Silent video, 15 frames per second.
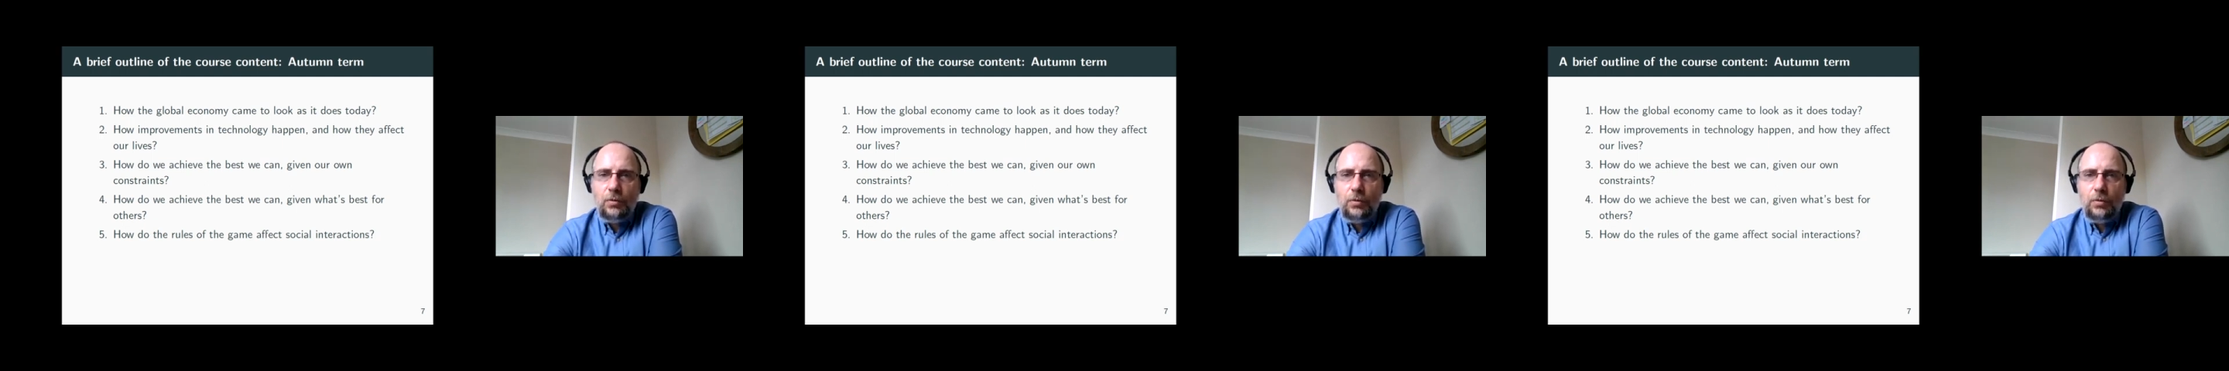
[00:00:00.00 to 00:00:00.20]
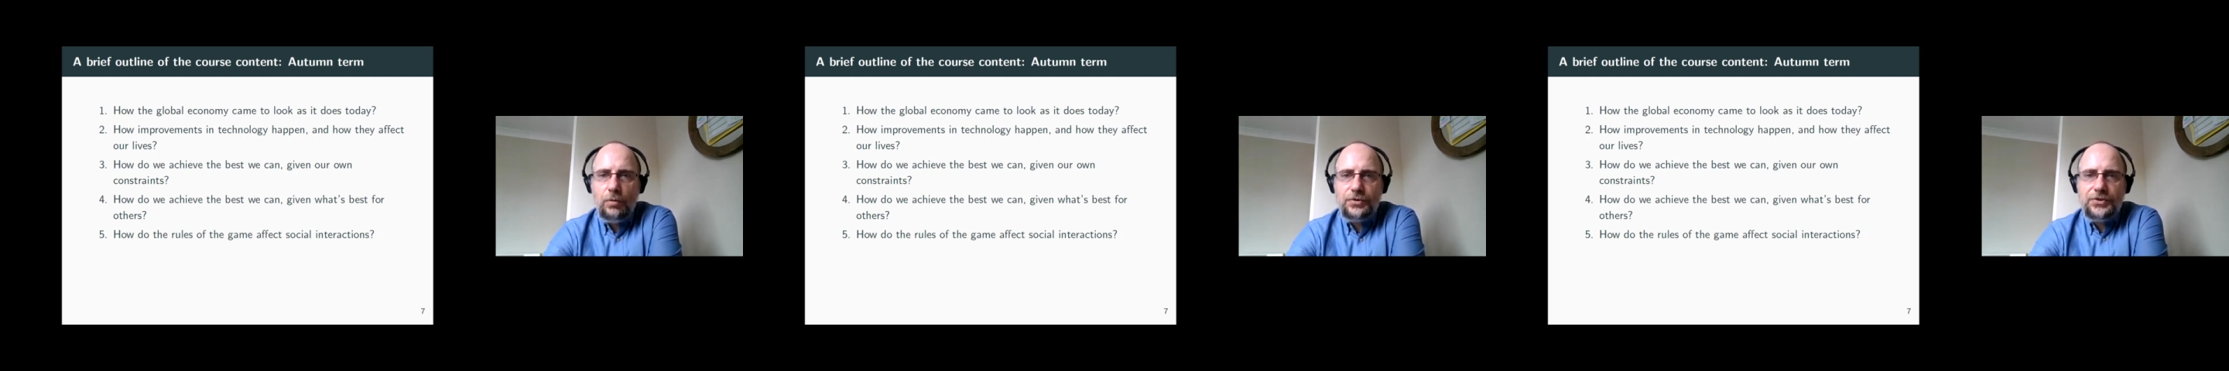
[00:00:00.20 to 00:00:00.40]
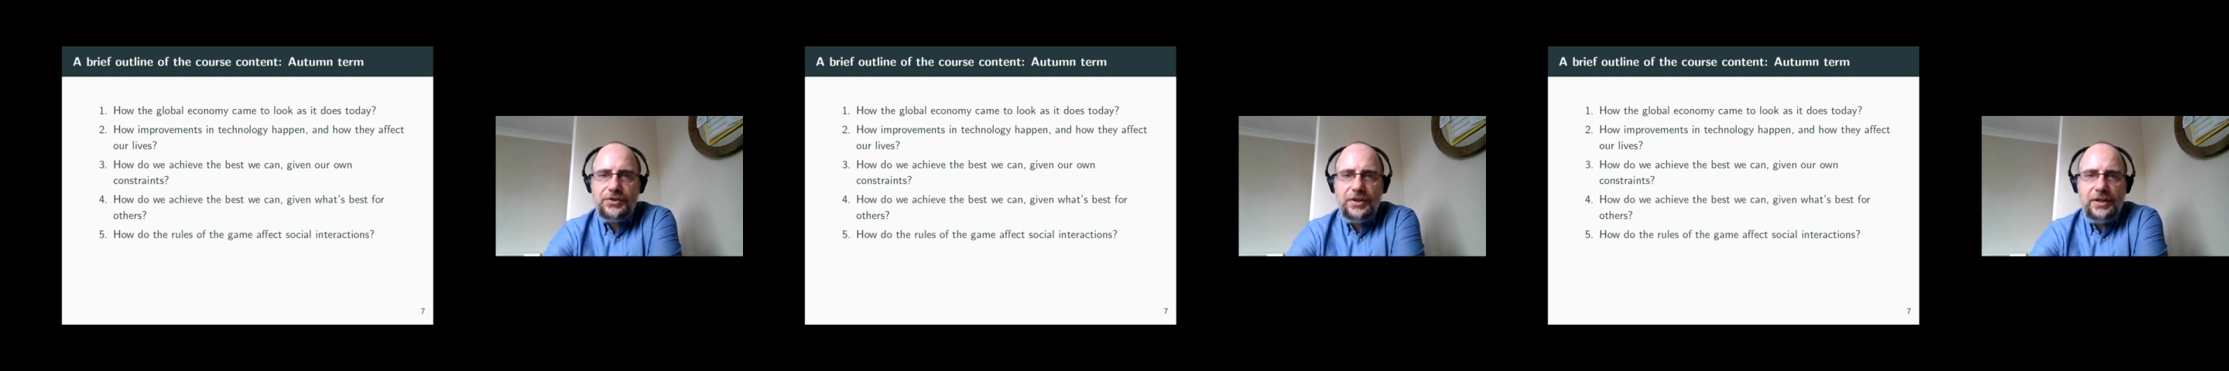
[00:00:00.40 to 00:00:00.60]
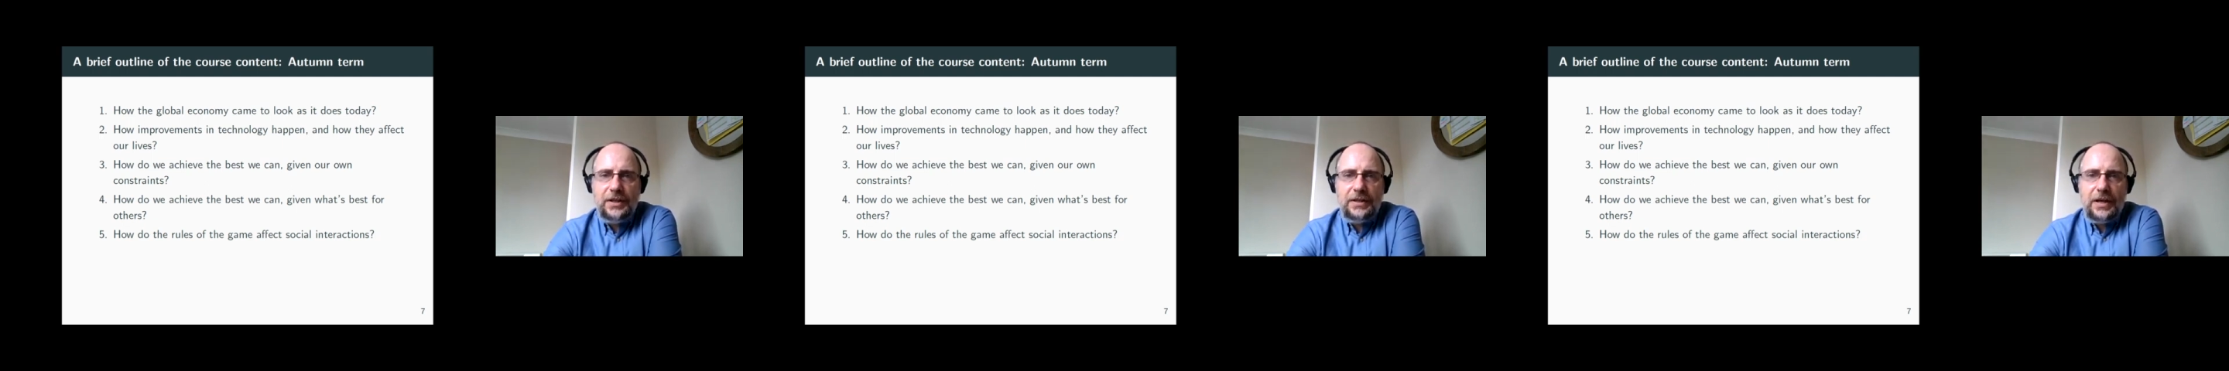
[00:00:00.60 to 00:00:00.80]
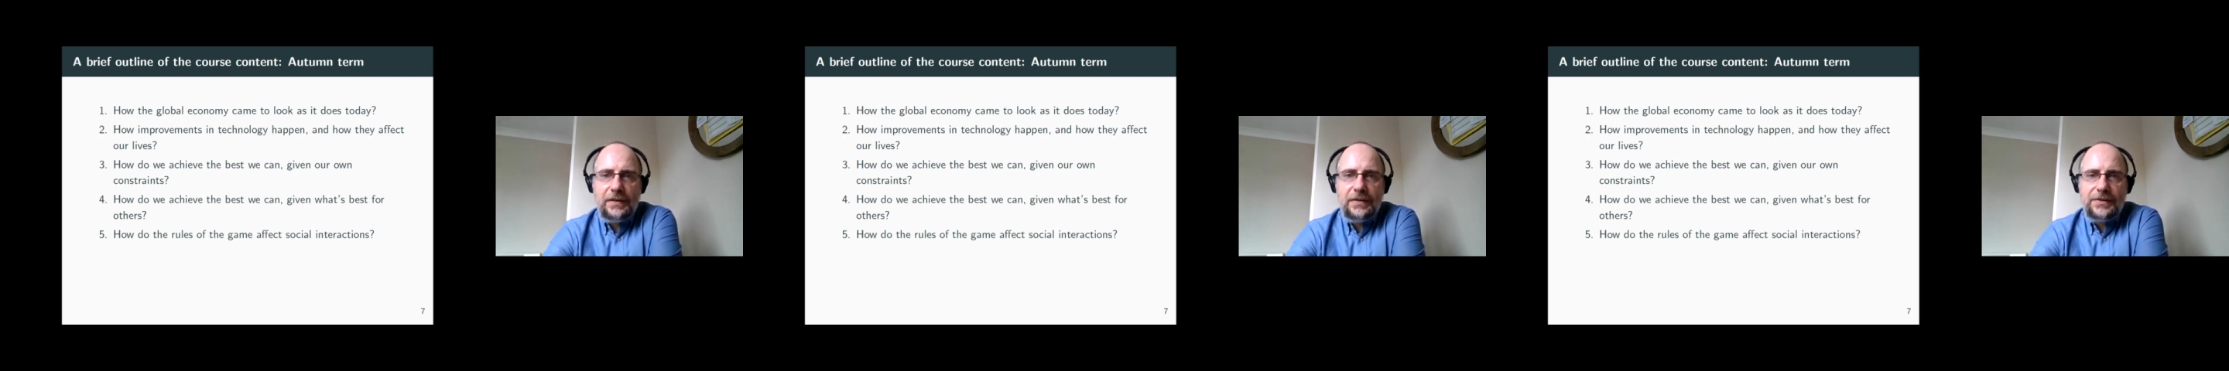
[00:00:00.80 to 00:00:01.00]
We will
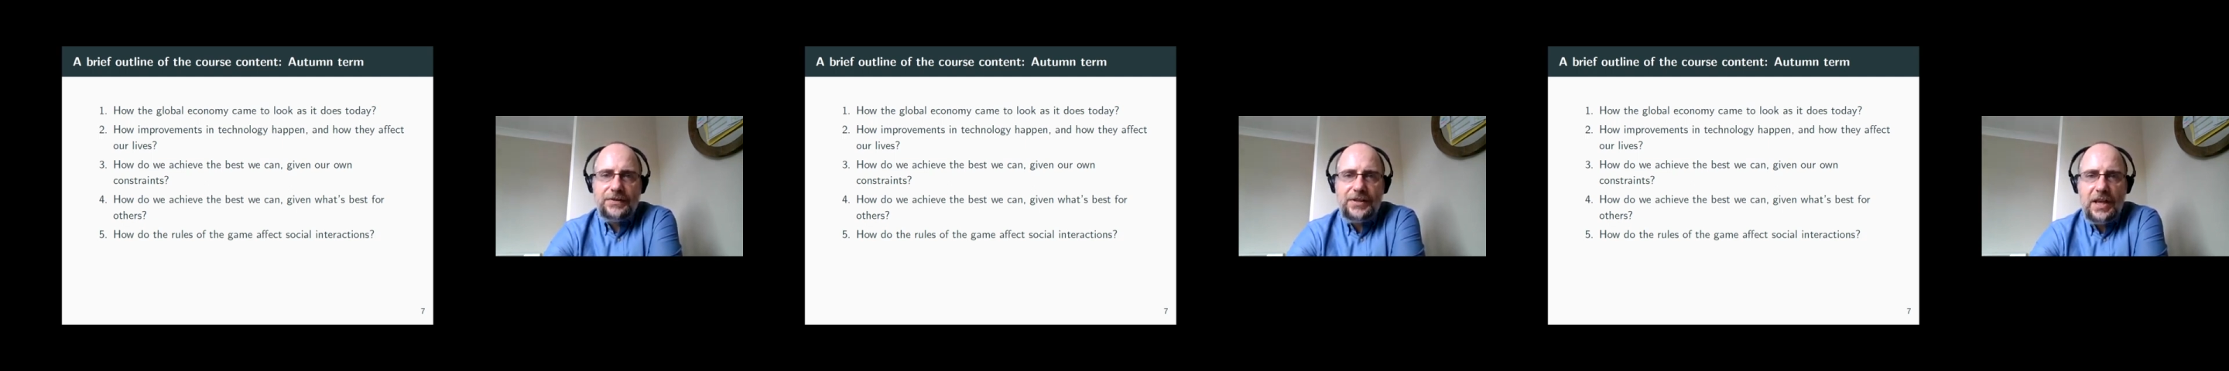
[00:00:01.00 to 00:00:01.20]
see that the